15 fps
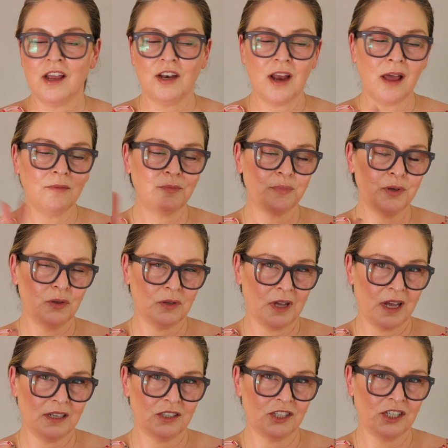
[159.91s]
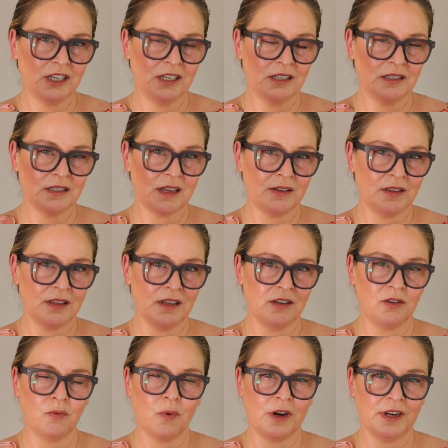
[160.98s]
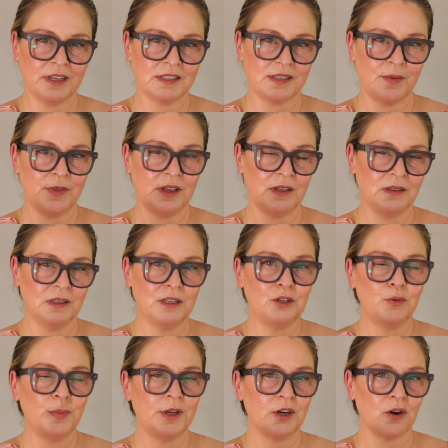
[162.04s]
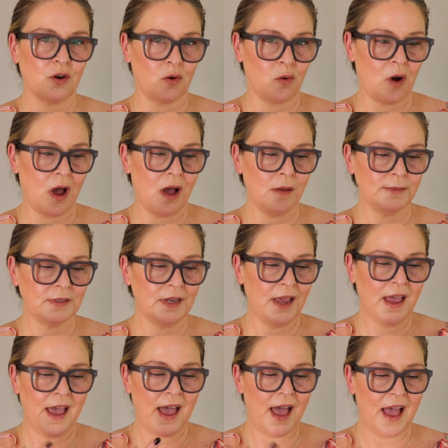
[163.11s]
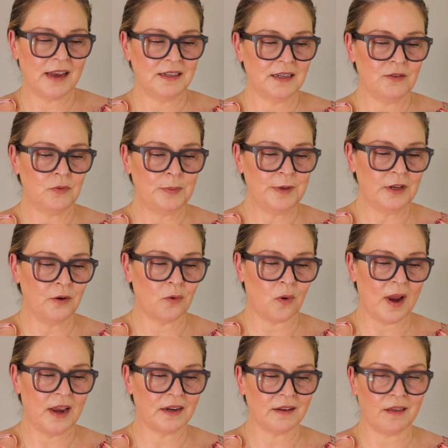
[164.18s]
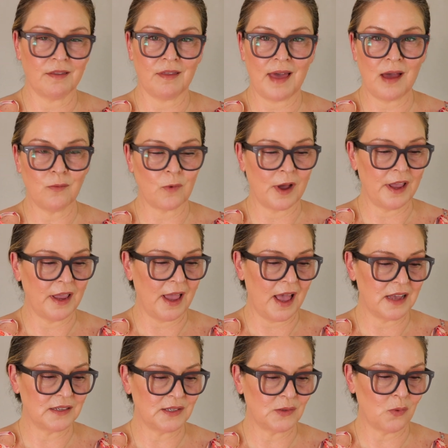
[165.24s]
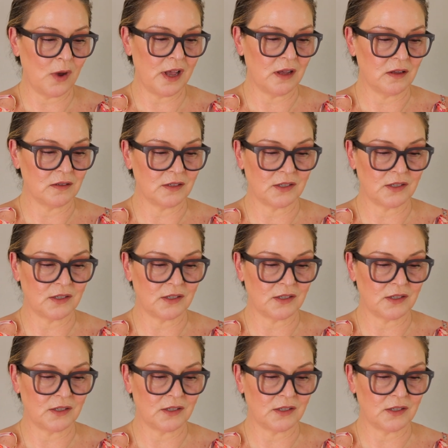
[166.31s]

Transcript: Not bootcut jeans. I think you want to get something a little bit cropped, and it would be great that way as well.